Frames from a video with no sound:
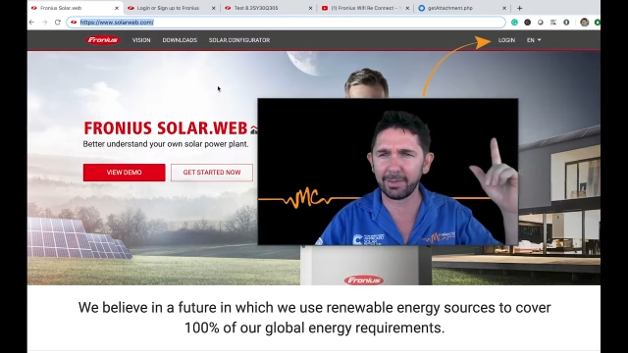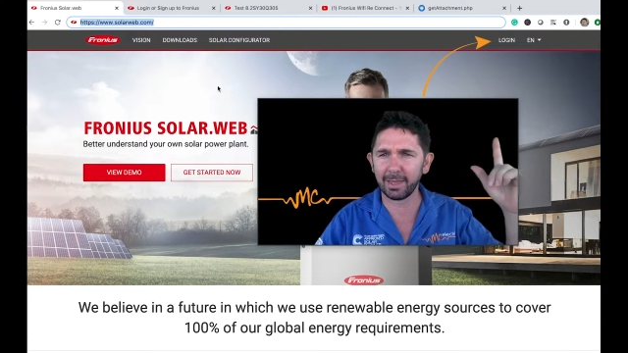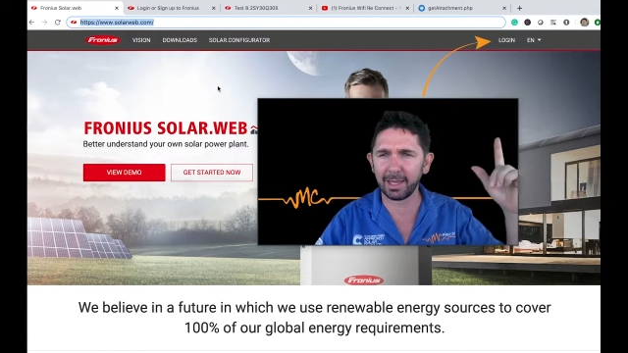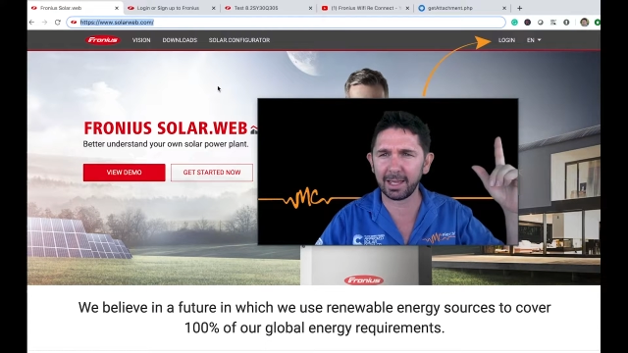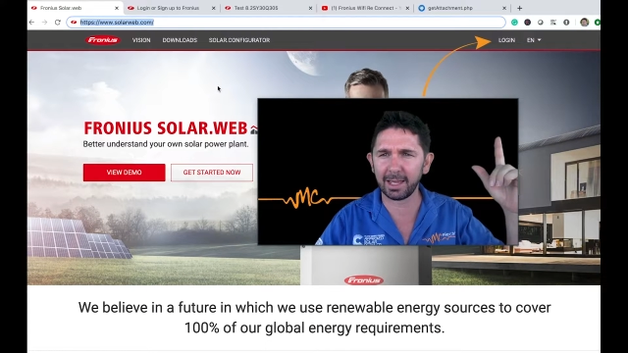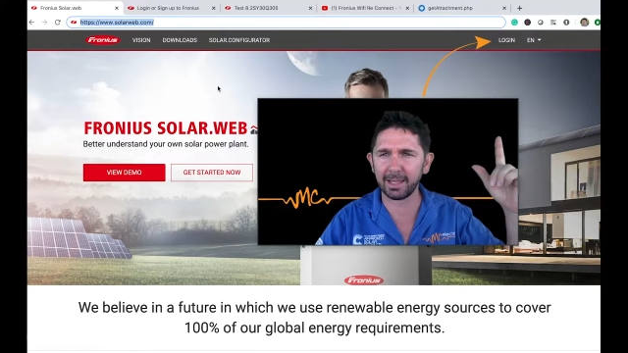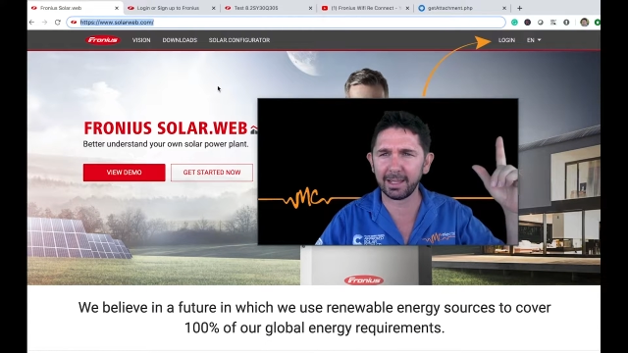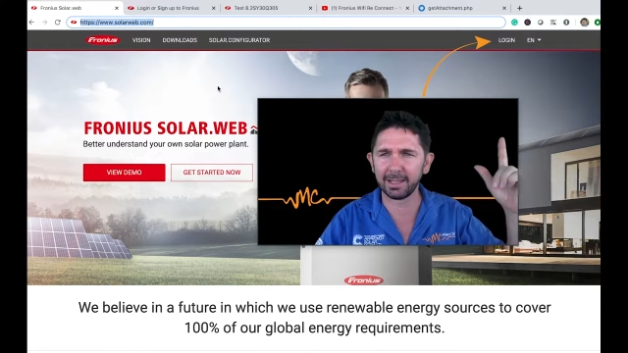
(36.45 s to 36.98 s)

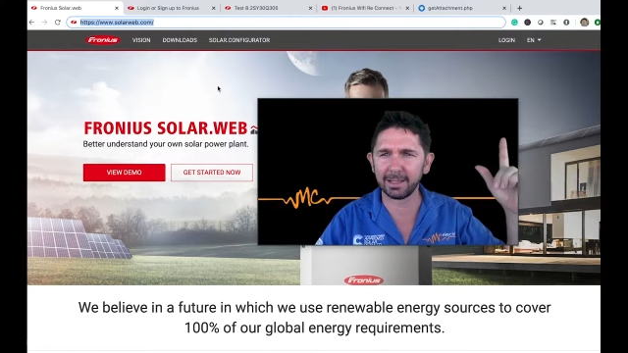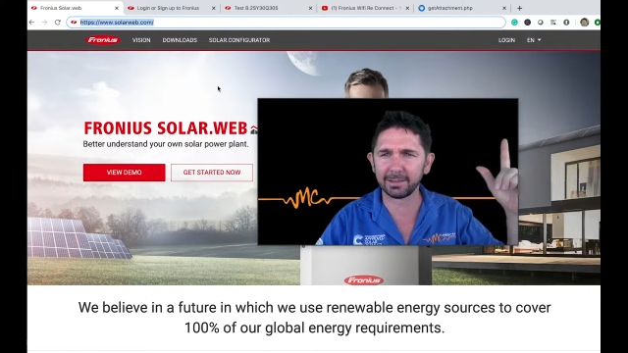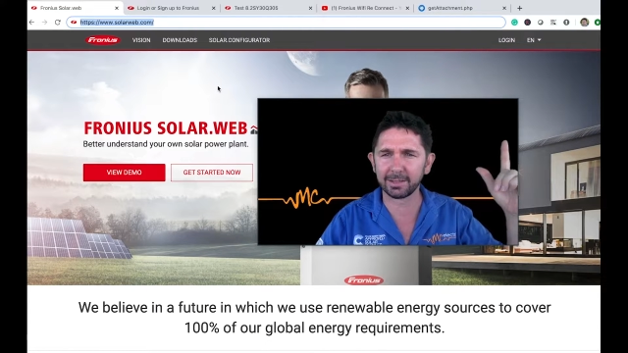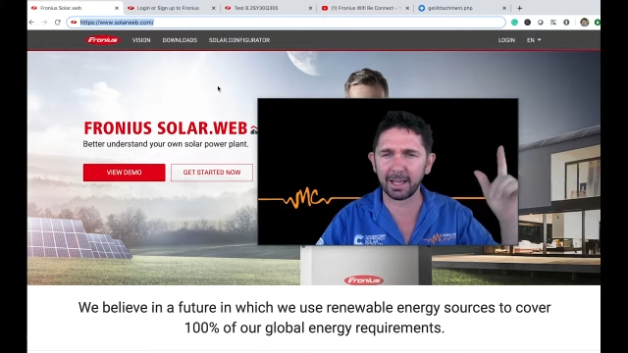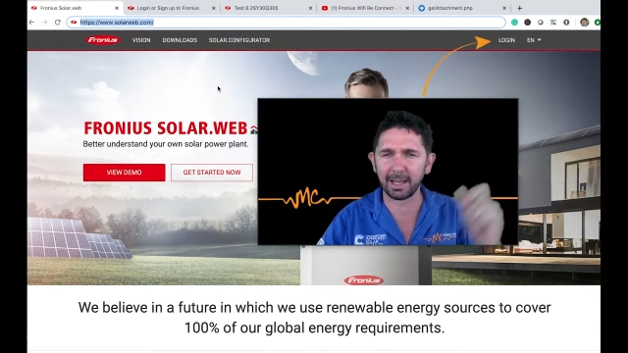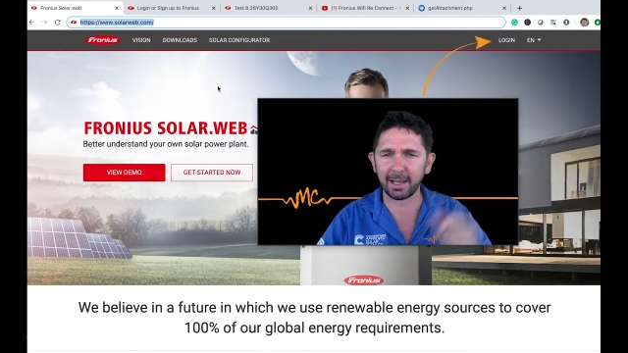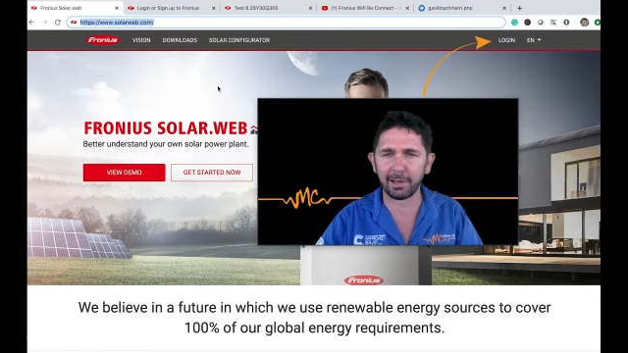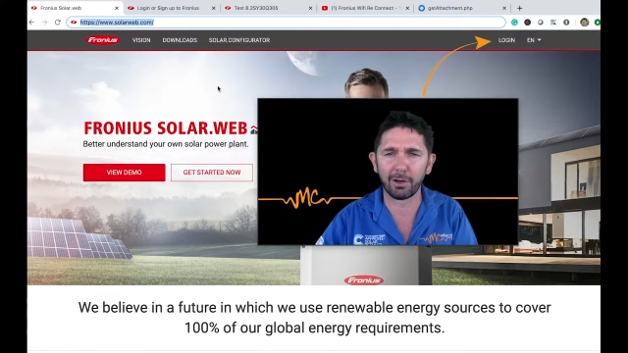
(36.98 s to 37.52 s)
there is
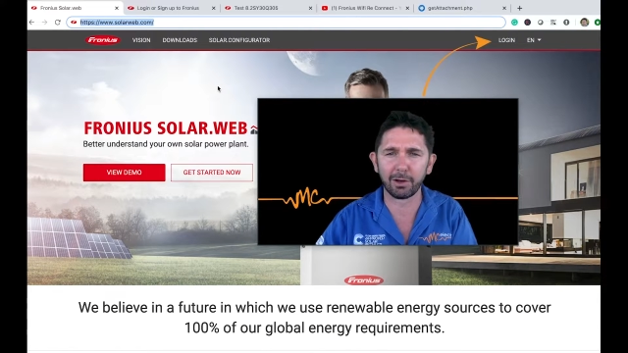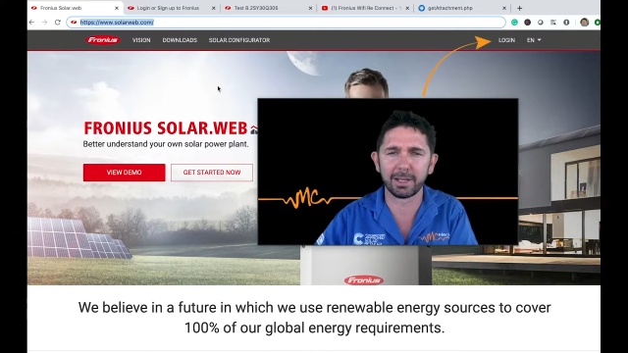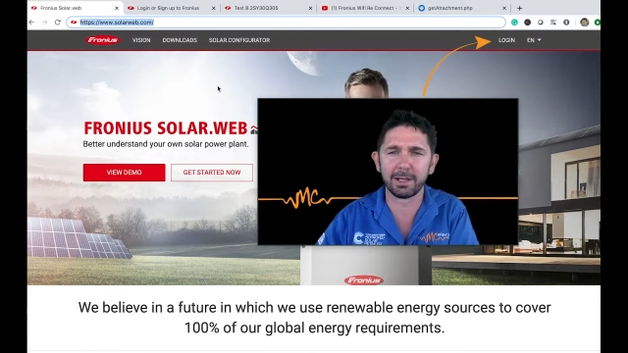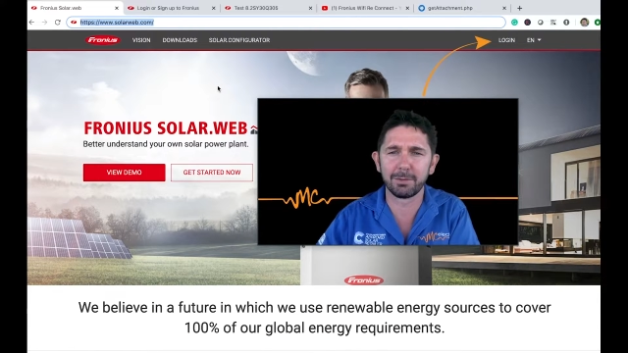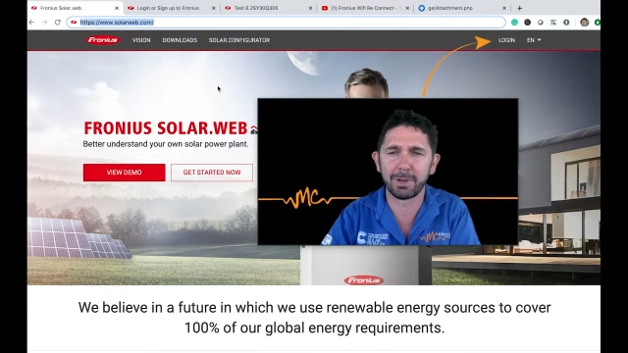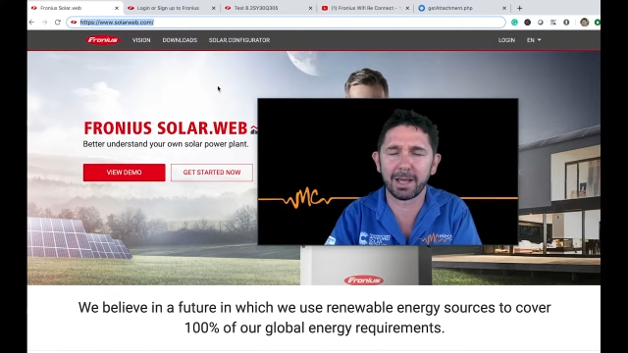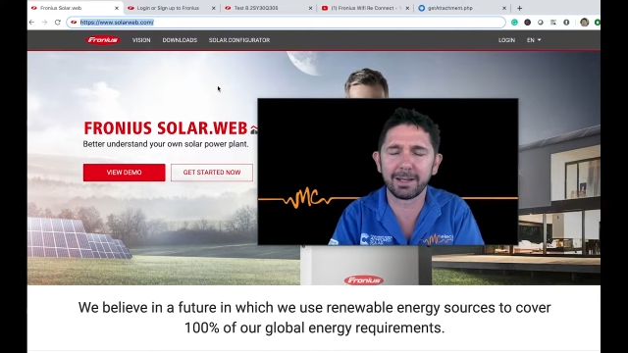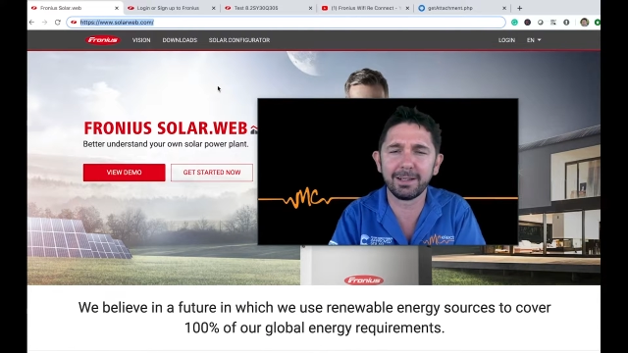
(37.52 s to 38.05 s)
a
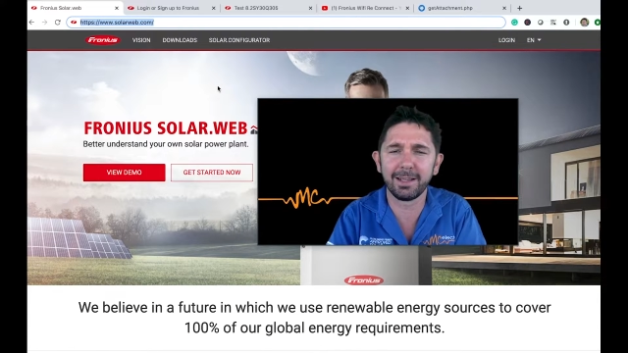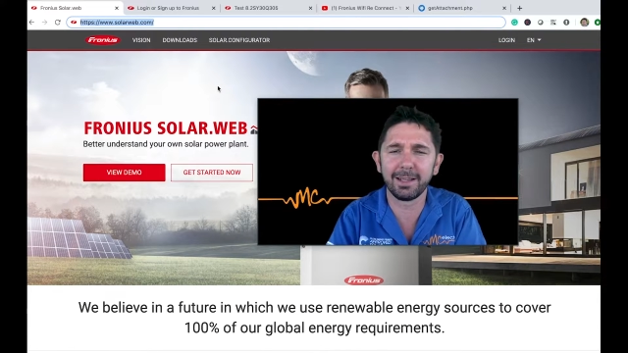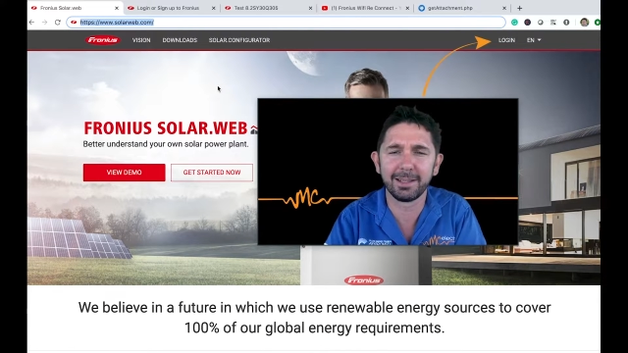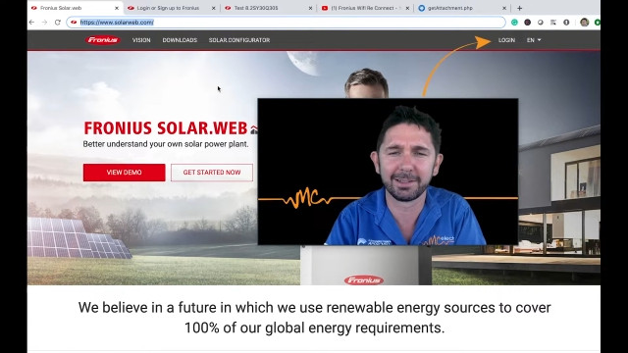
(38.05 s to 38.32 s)
login button.